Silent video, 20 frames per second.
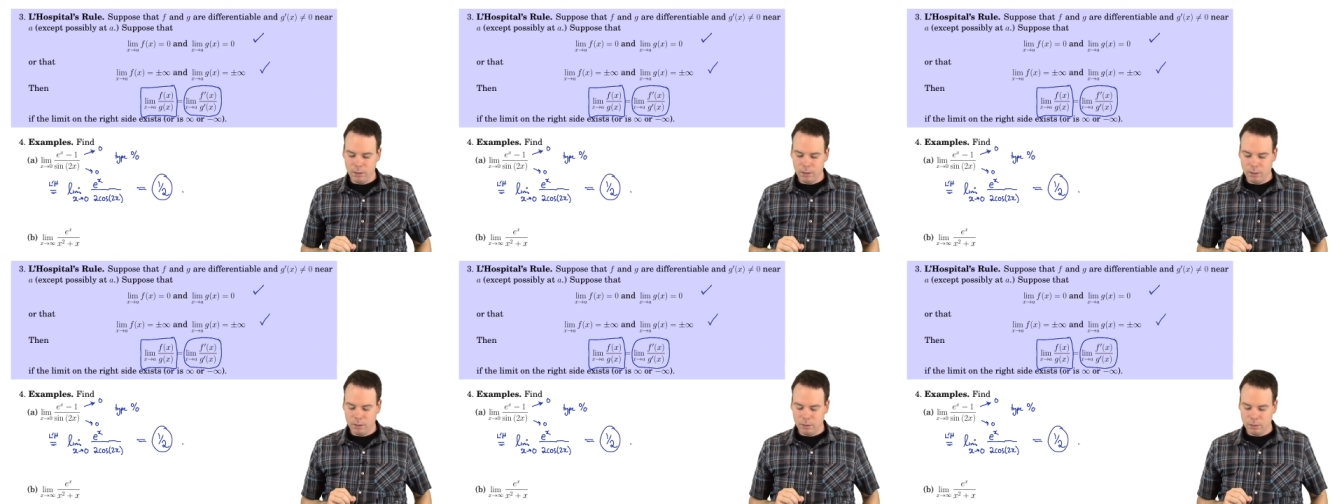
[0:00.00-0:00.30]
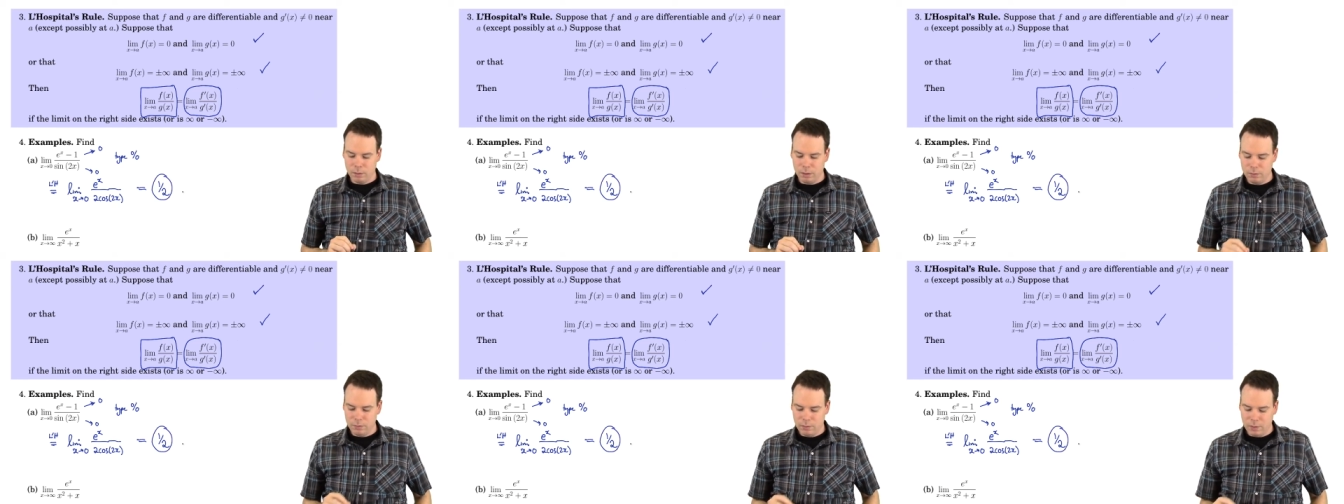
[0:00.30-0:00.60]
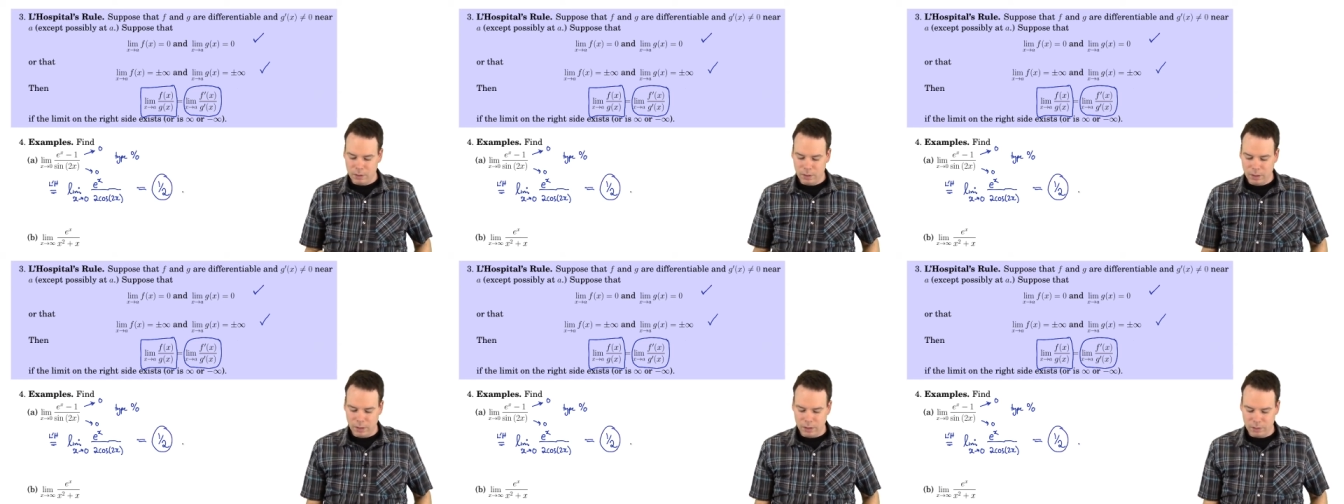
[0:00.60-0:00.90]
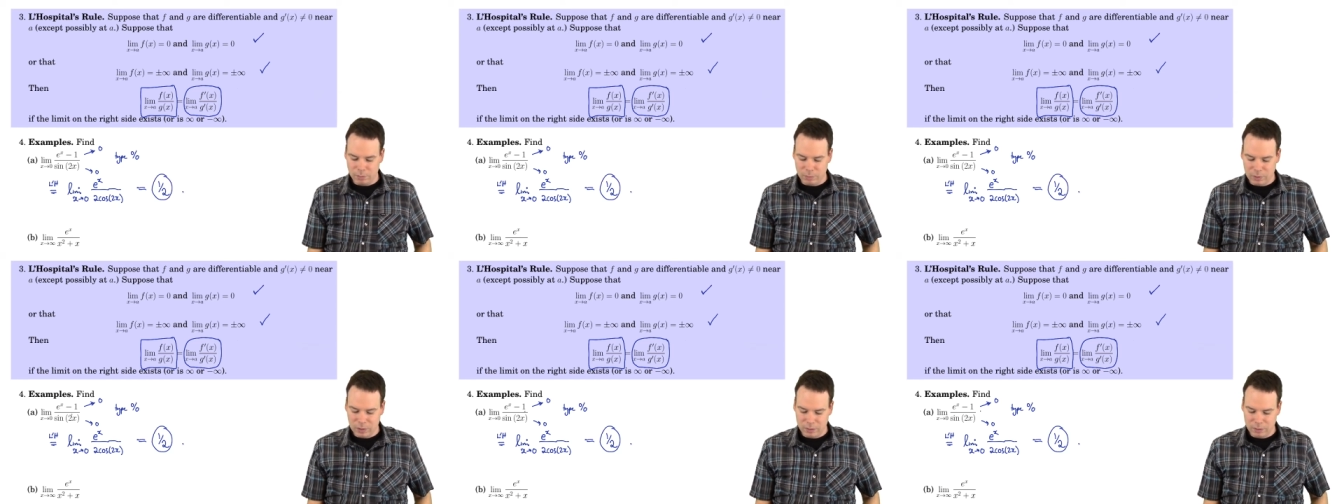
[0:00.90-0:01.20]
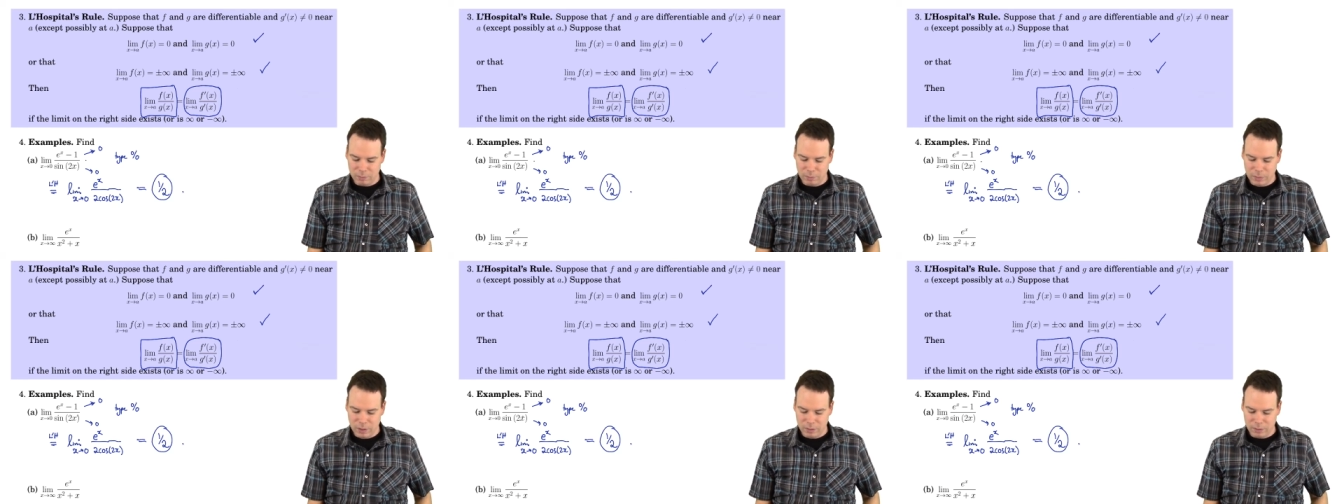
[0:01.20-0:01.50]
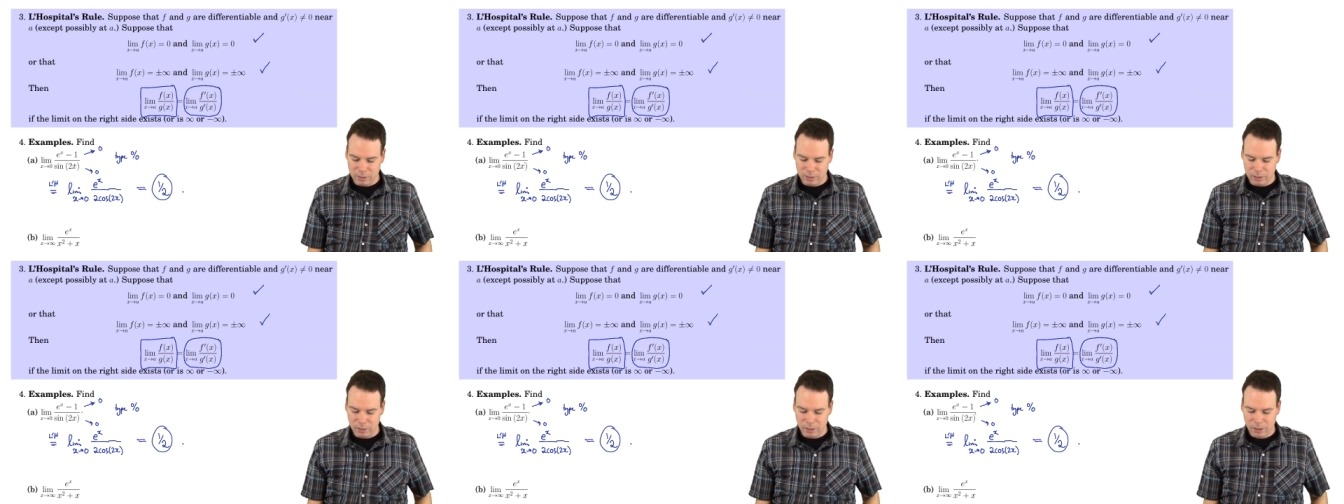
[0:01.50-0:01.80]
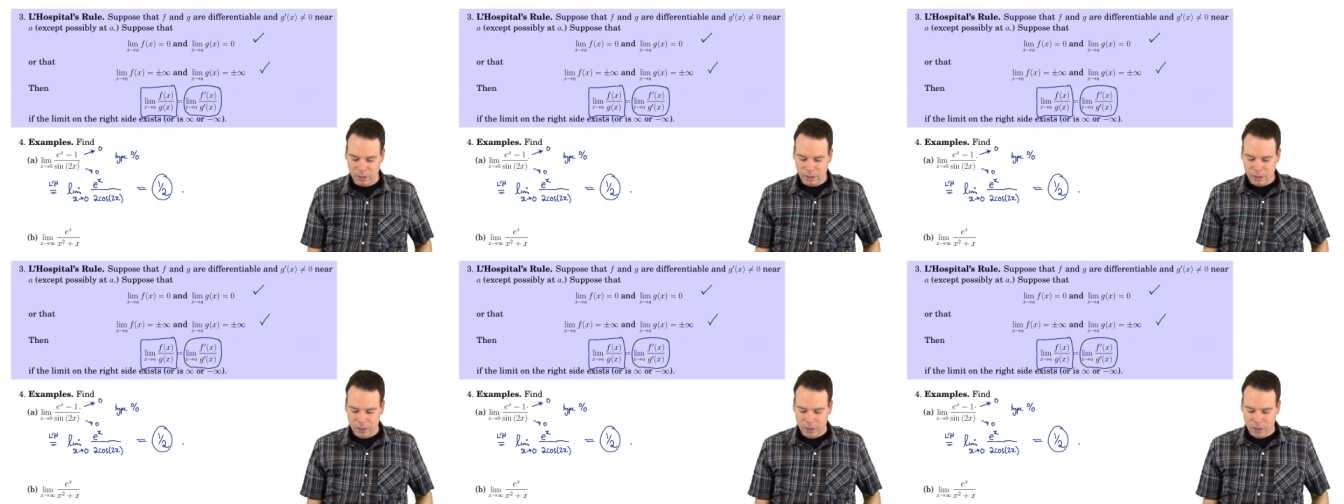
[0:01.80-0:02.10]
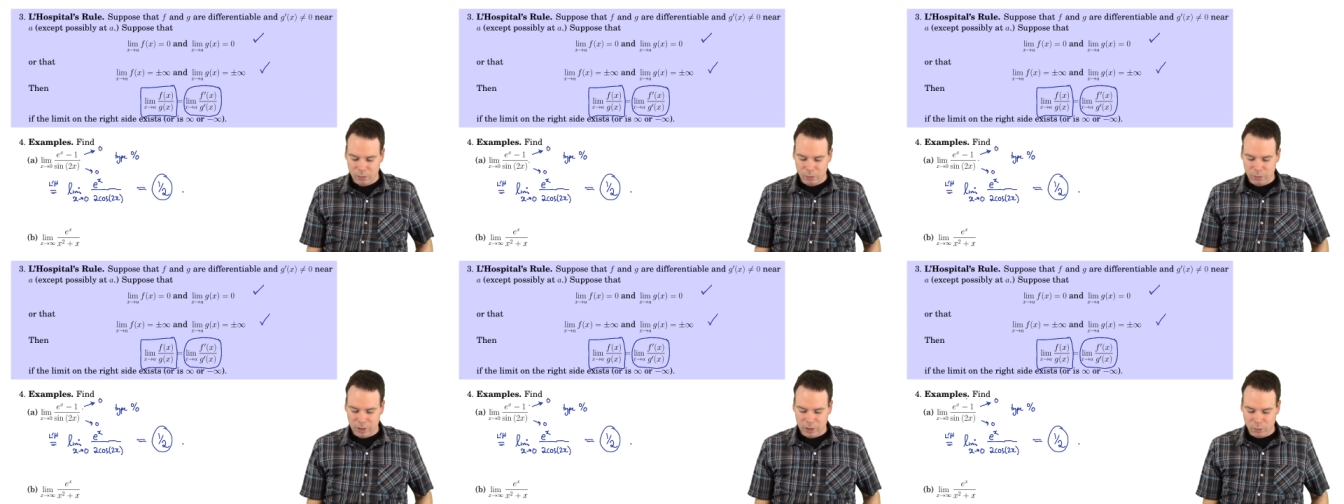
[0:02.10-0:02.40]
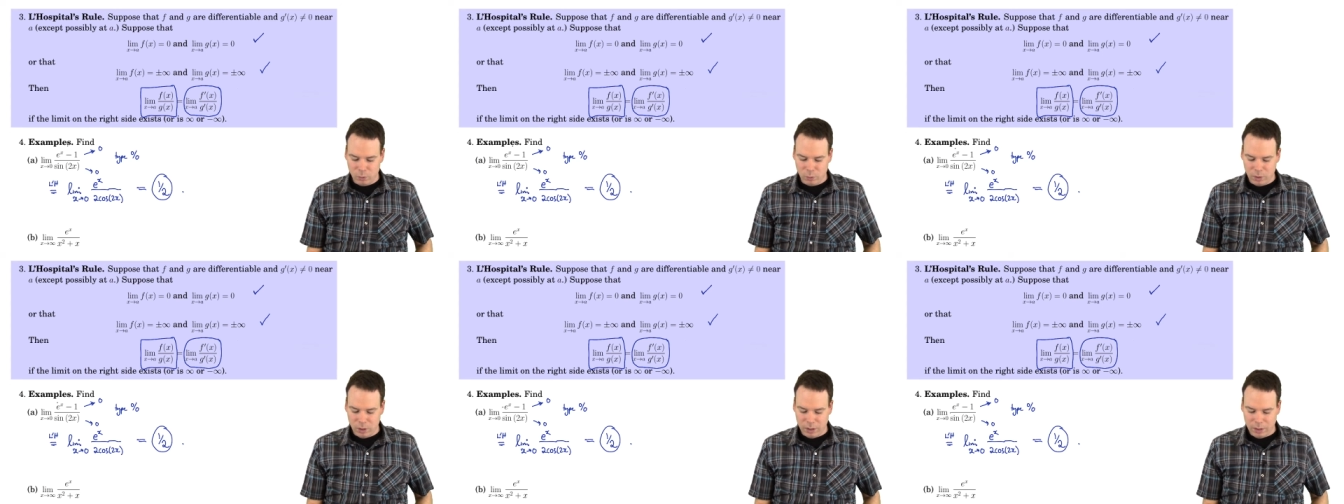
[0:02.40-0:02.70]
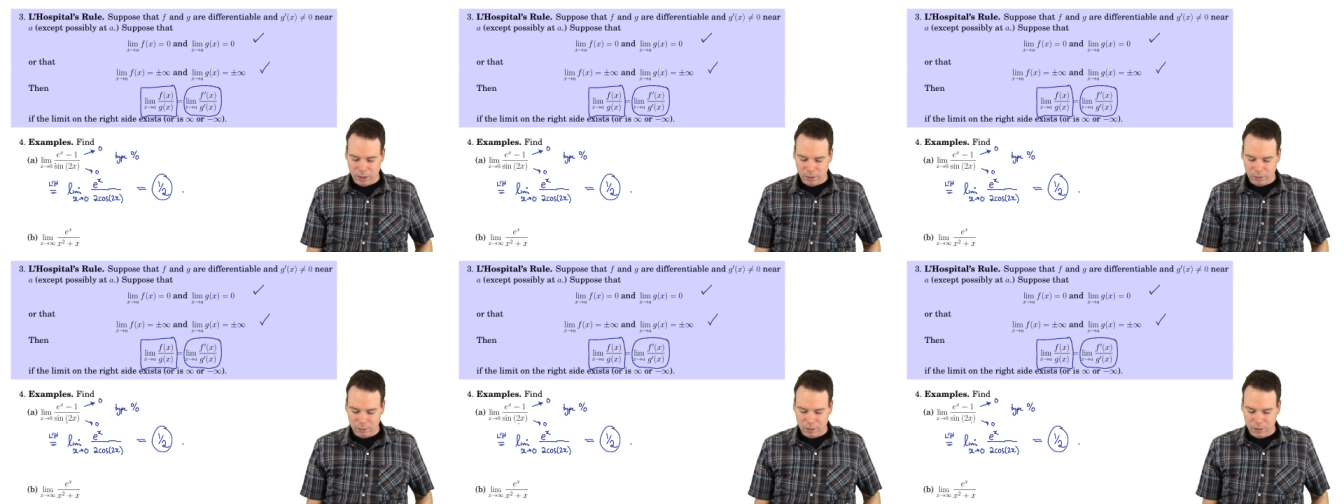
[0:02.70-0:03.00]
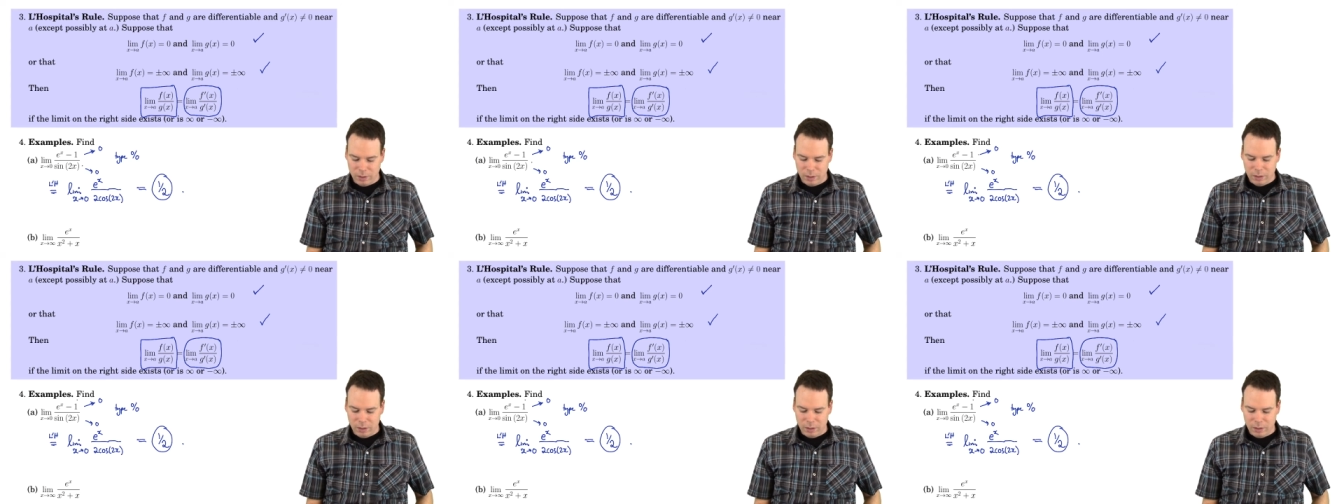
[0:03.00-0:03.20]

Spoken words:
So that's very nice, because it means that we could work out